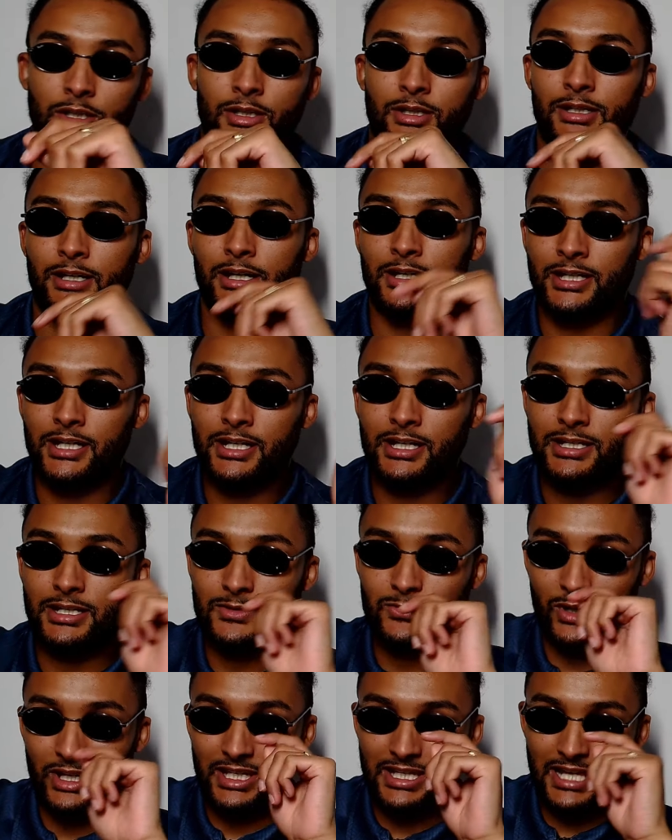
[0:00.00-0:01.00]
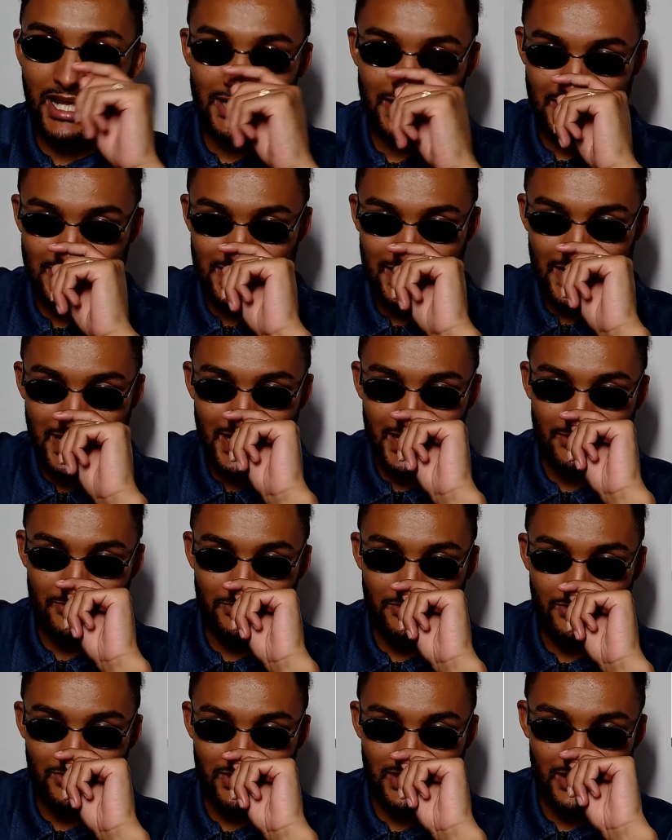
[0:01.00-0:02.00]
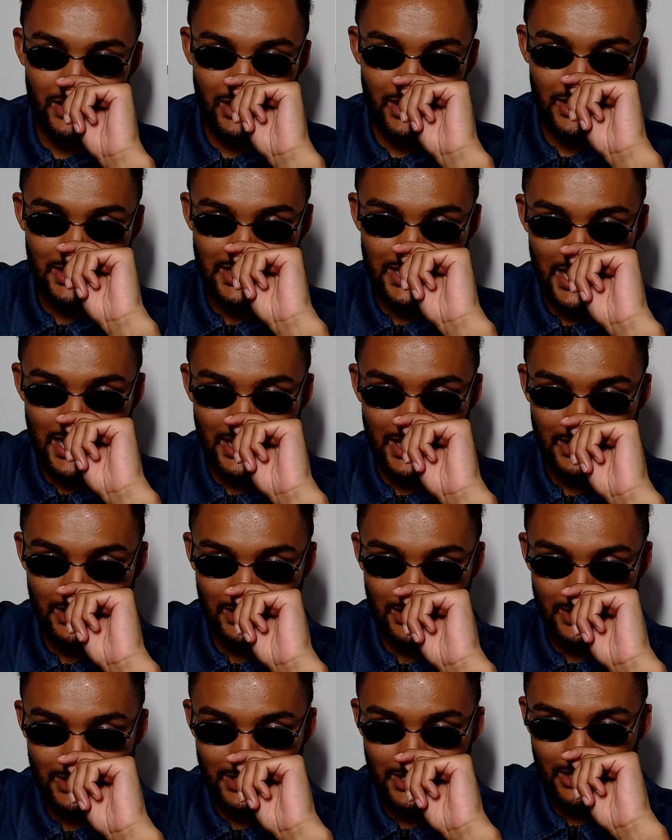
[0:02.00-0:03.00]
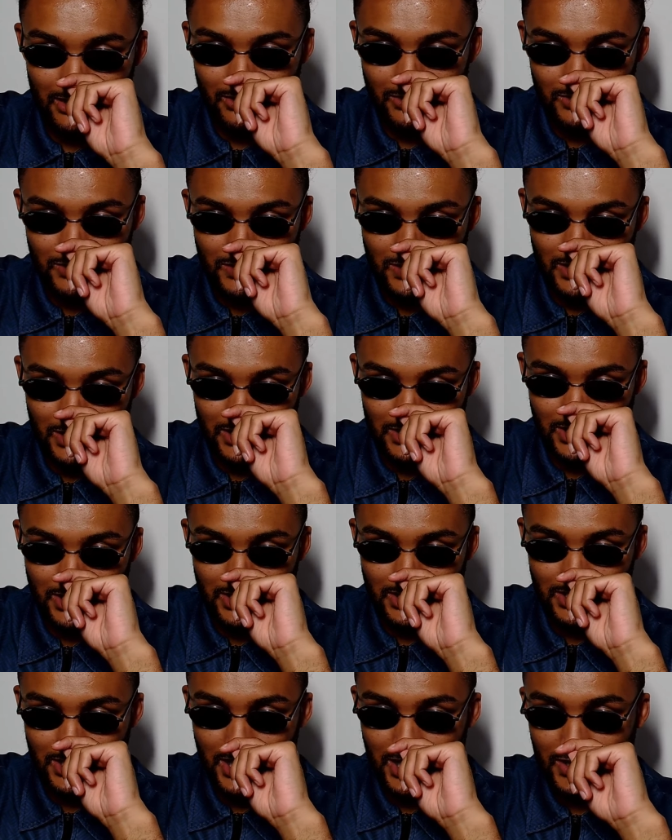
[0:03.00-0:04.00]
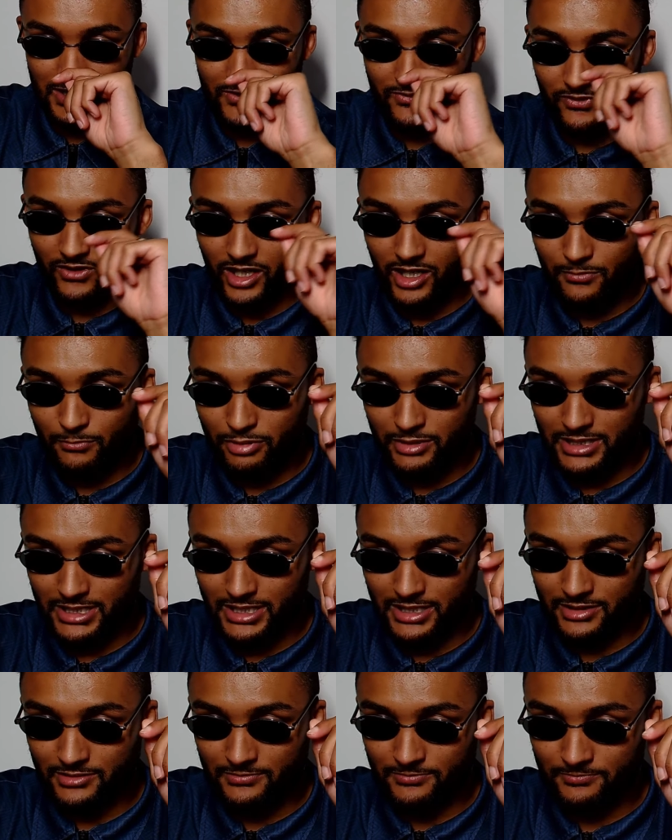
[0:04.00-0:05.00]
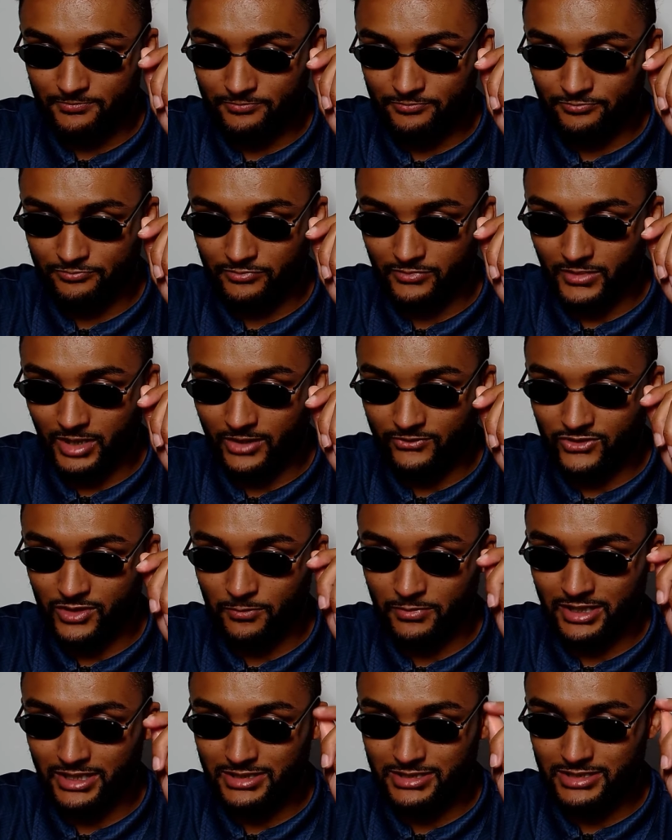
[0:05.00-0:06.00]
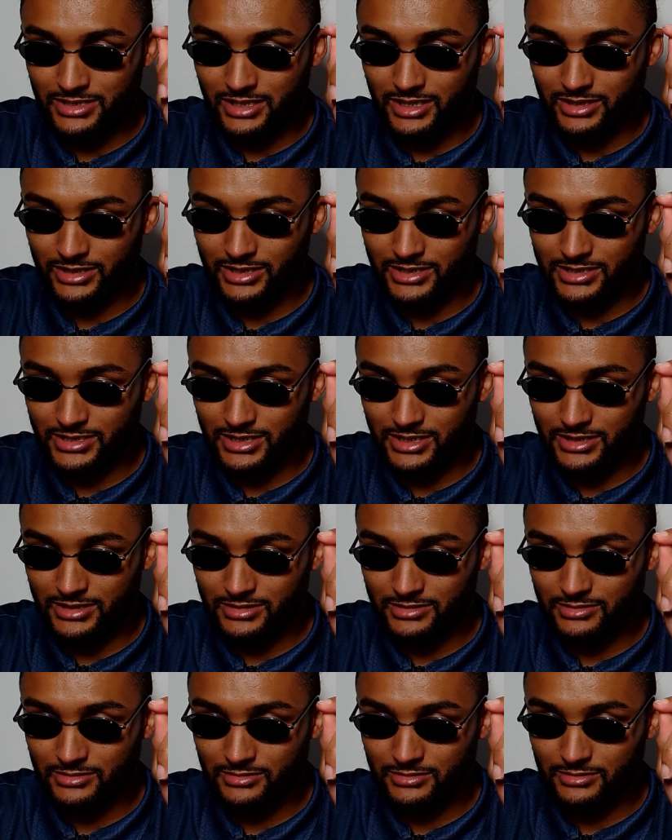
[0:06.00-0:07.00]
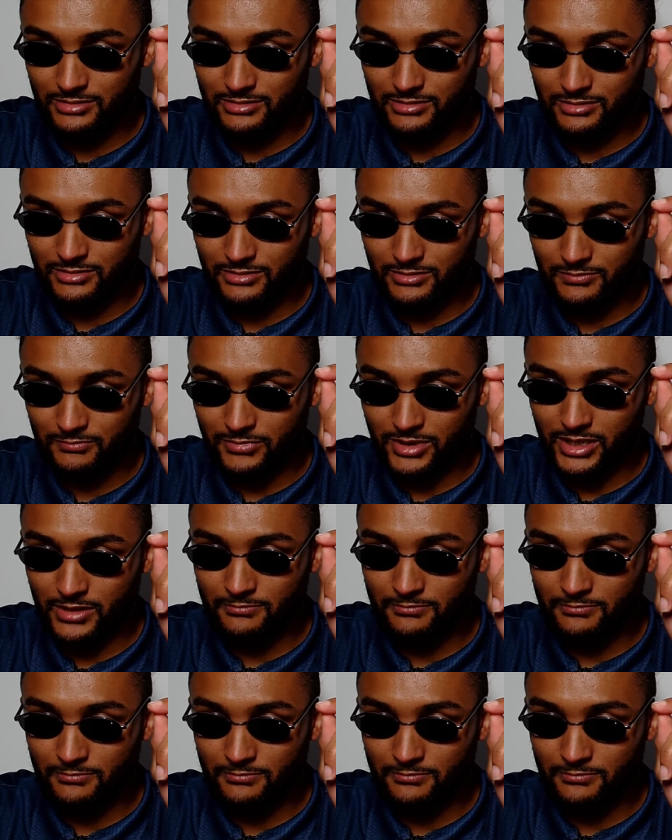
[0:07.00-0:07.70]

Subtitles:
And here's what he's had to say. Zhilei Zhang announces his next fight plan after being targeted by the